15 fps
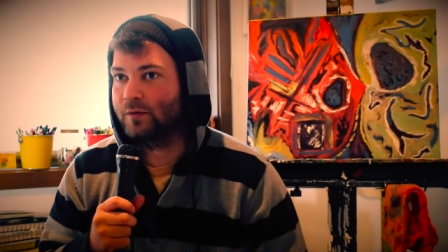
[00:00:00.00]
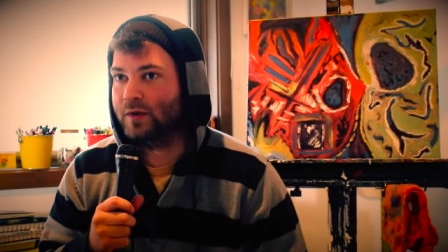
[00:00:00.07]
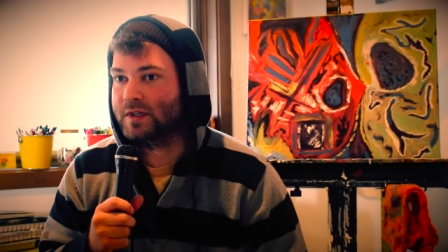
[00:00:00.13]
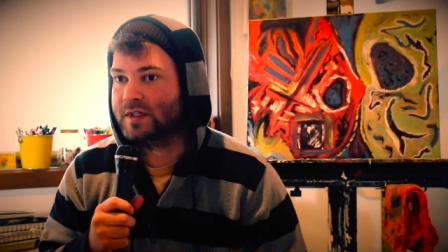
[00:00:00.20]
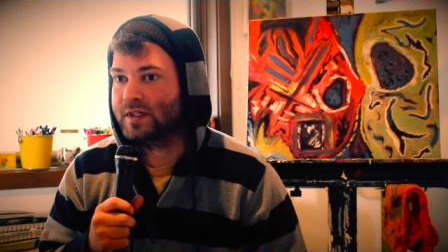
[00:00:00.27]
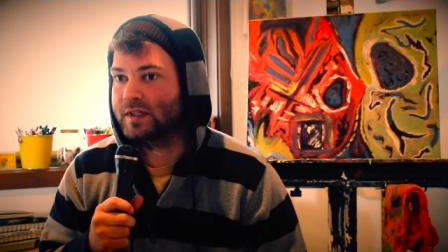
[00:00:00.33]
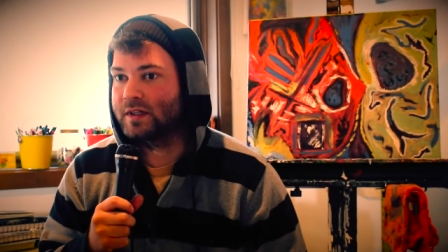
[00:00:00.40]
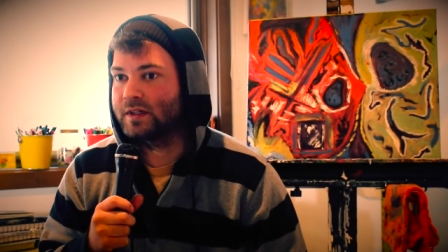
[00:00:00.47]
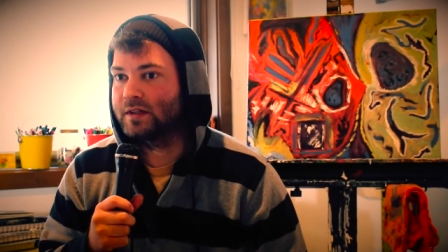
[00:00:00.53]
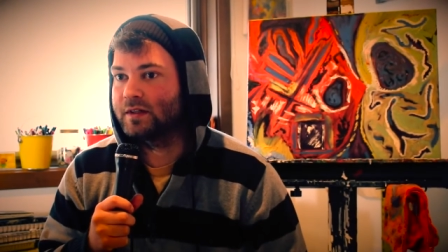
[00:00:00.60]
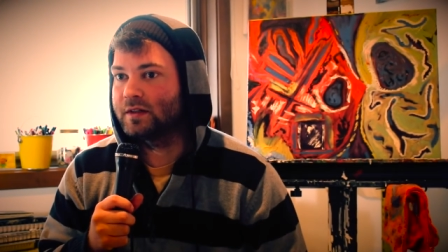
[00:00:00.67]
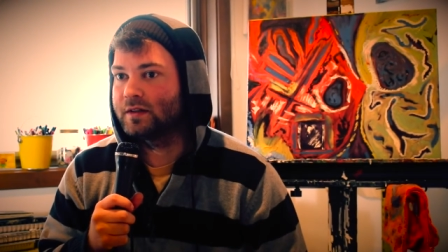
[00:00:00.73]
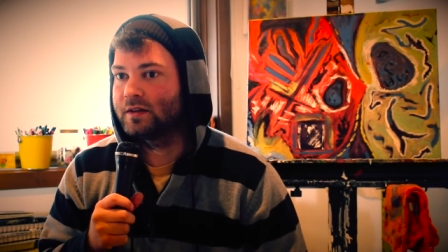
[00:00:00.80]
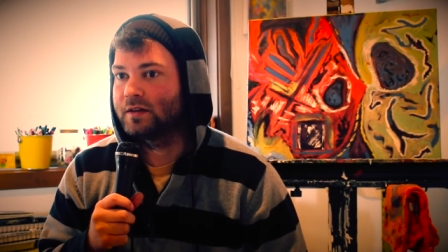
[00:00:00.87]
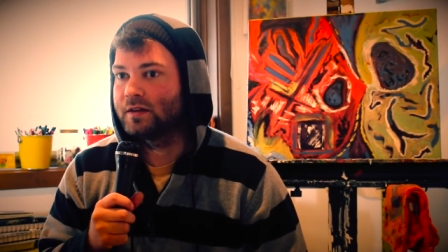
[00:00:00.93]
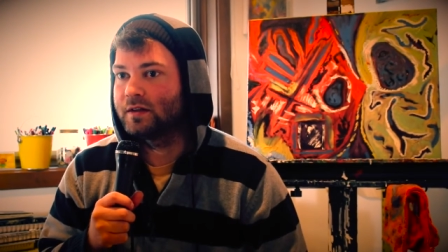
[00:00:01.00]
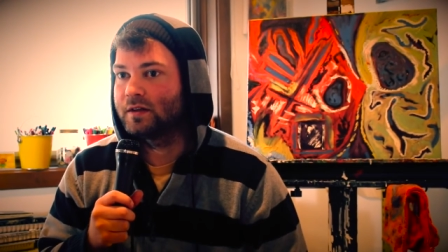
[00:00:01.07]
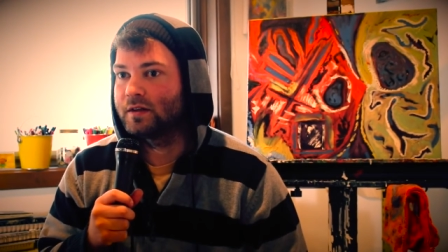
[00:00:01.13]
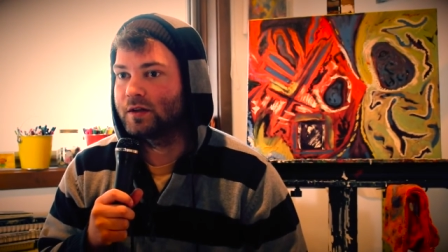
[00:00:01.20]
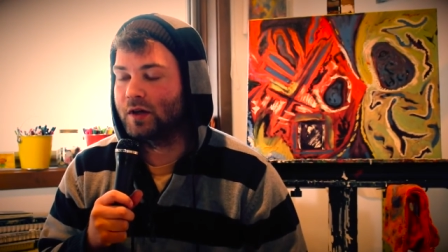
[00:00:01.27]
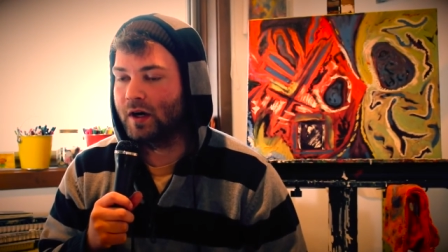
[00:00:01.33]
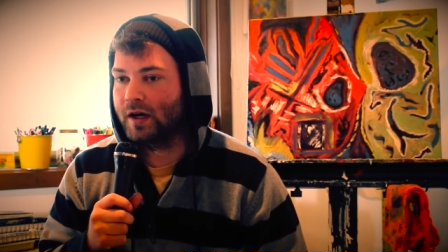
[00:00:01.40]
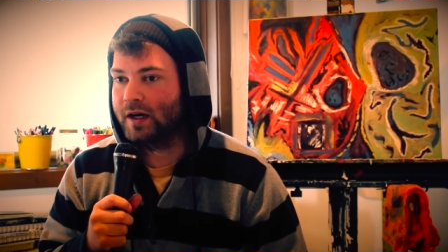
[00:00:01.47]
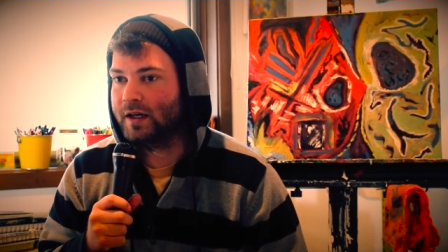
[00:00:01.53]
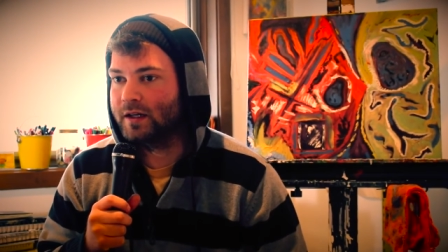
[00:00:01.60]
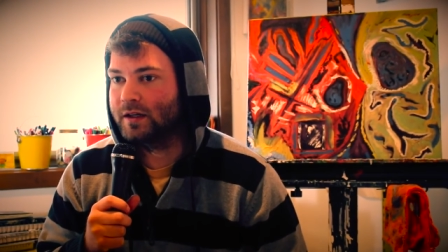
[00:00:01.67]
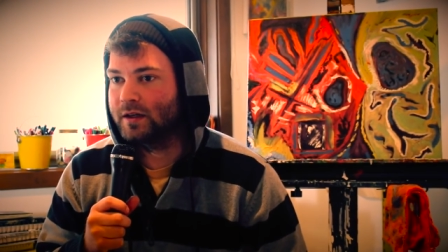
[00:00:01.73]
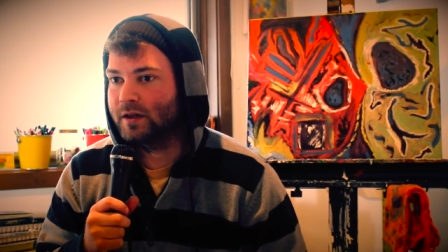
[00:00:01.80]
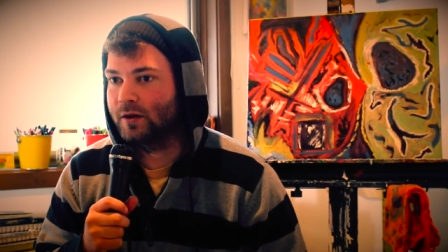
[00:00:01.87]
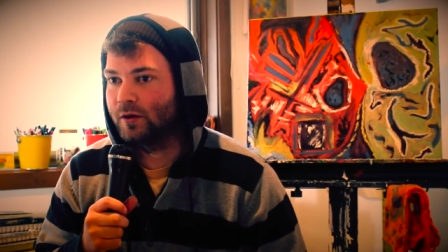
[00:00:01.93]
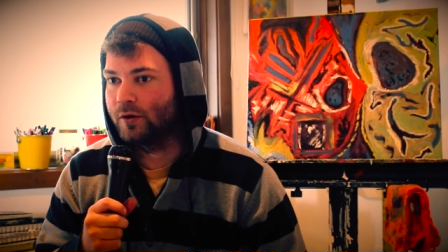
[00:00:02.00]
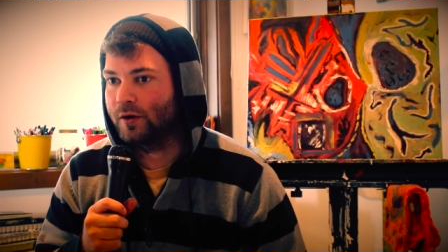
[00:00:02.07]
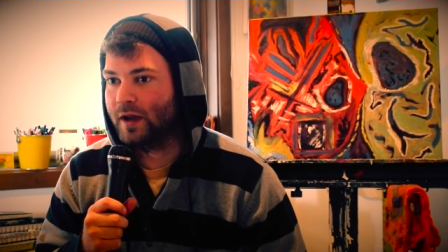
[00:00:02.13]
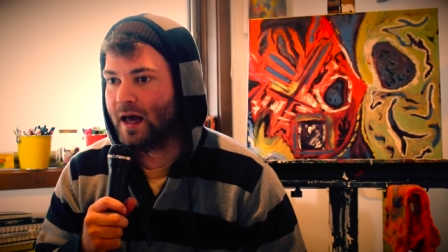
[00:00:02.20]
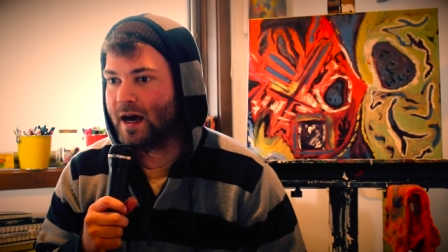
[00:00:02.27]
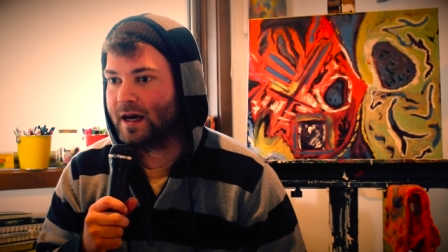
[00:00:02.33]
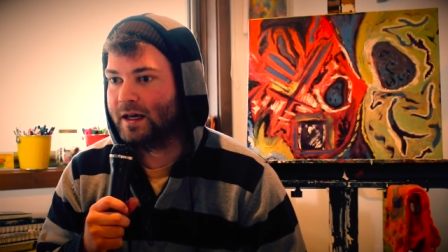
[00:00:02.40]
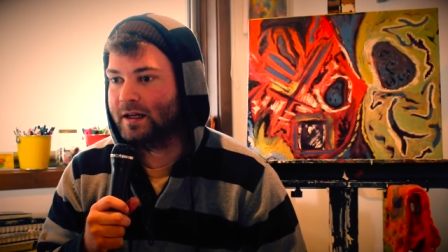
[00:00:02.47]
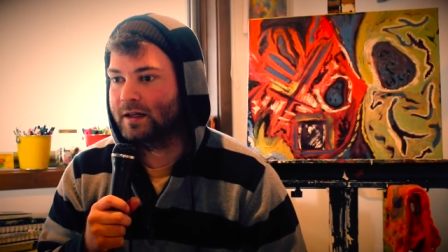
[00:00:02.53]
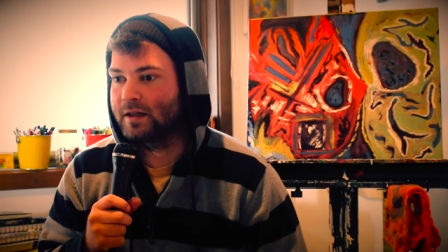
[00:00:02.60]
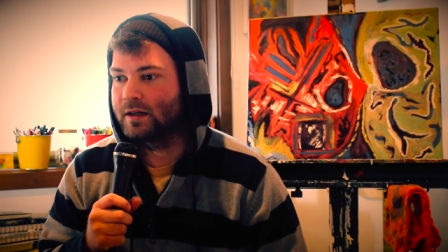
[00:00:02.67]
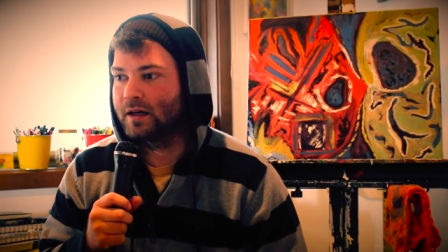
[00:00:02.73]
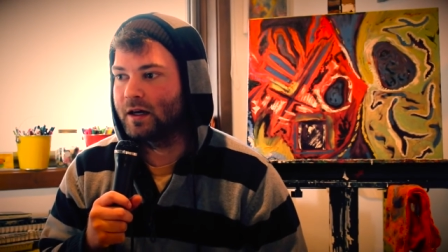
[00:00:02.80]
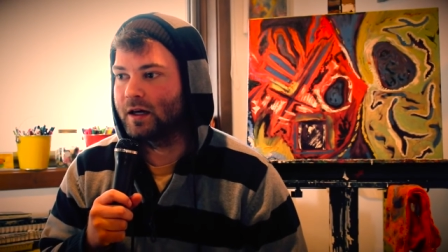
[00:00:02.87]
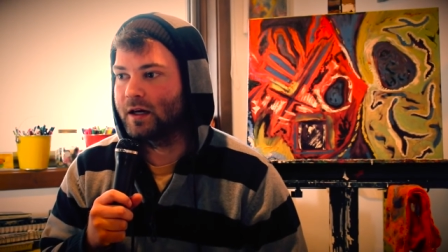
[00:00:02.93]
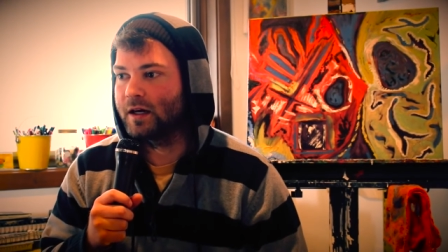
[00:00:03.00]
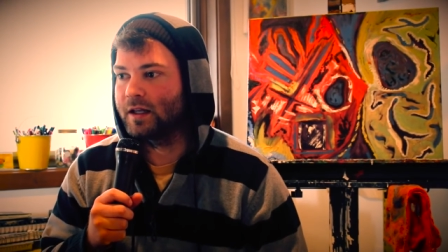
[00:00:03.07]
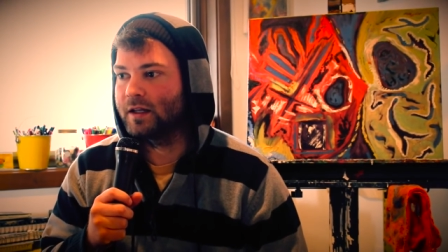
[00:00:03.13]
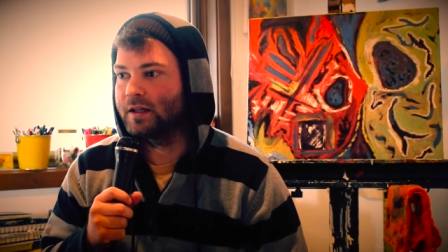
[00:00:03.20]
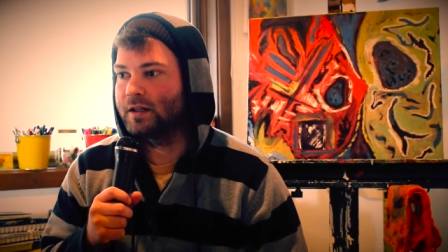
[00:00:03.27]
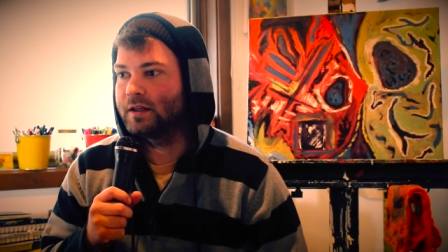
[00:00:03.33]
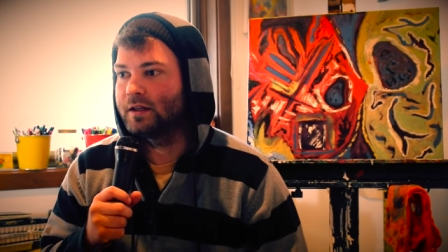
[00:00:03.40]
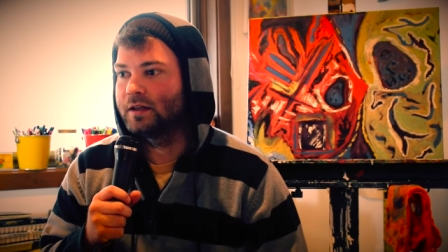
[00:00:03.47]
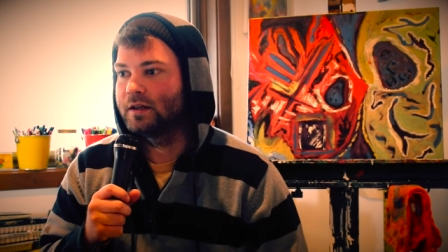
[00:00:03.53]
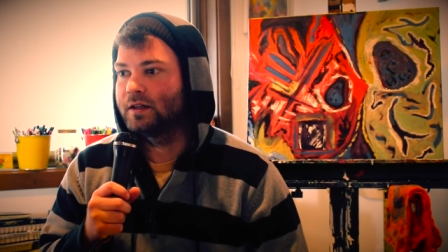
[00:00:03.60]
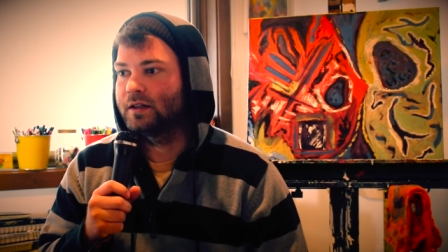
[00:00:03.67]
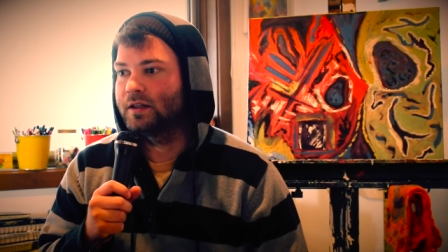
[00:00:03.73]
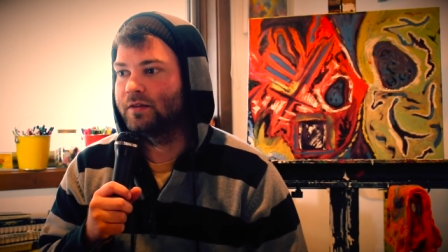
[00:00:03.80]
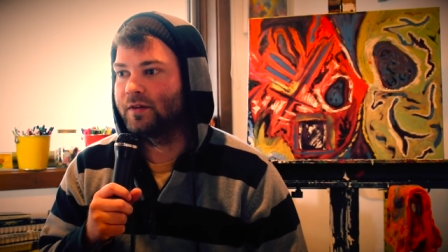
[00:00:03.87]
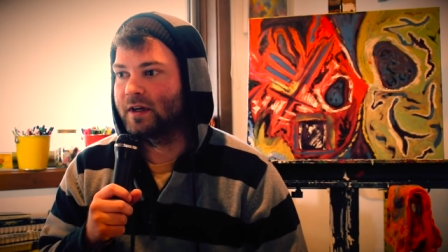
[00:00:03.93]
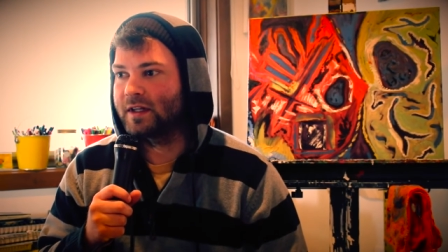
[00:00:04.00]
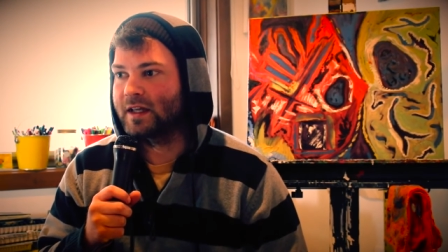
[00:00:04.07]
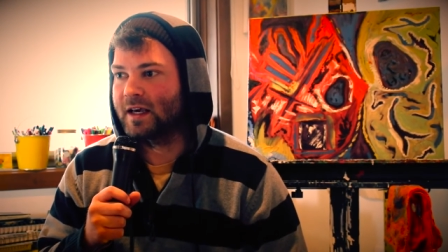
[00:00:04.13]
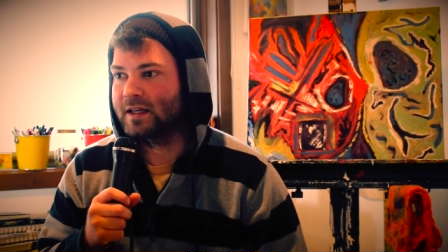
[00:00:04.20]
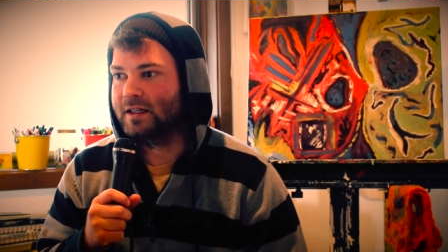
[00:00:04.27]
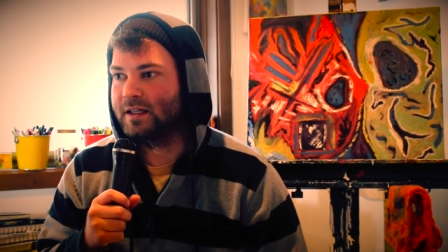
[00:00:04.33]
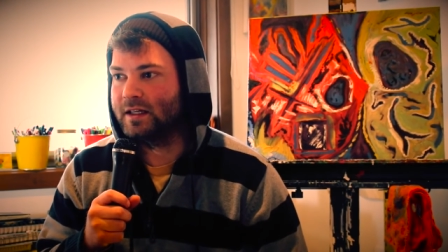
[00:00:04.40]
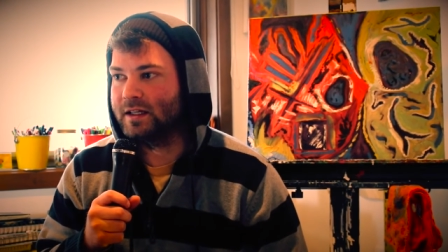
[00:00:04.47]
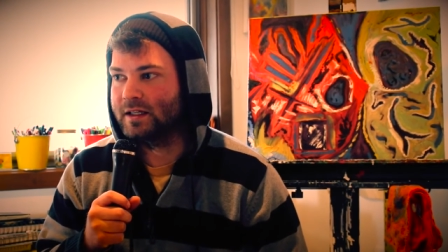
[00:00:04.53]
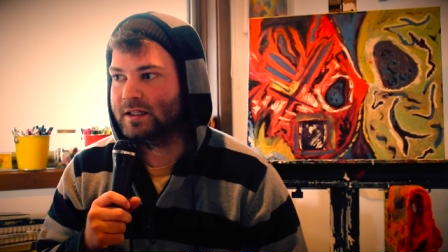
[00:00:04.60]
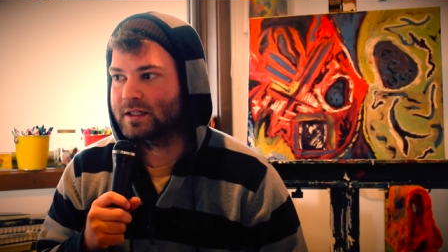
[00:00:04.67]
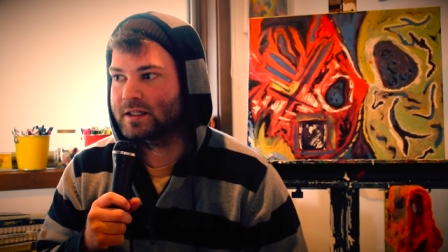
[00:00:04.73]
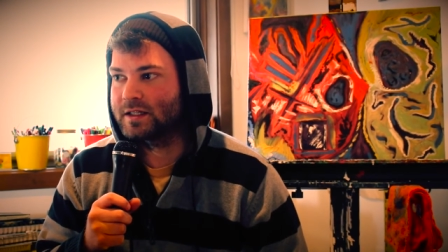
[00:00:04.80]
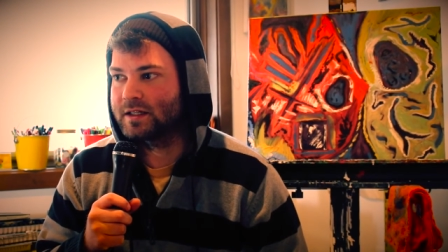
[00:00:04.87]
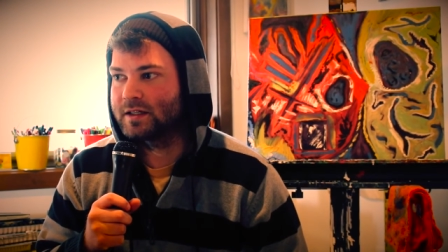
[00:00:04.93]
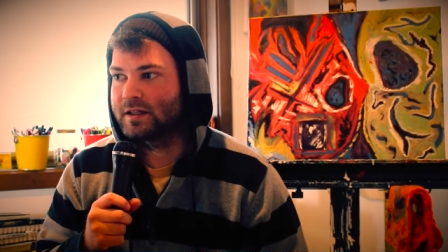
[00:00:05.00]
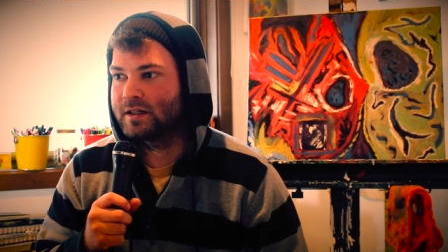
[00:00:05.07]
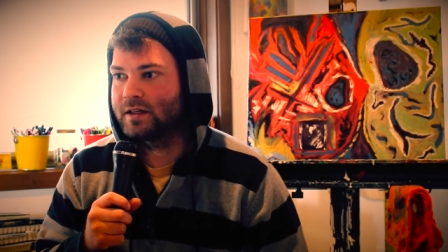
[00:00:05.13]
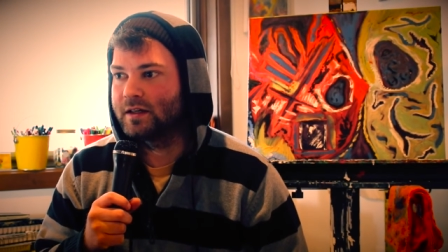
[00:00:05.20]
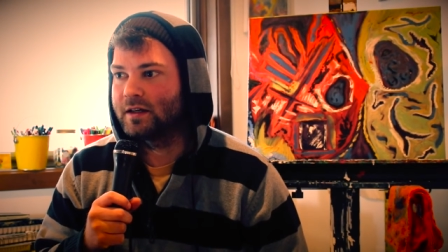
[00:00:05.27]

I wasn't taught a whole lot on different techniques.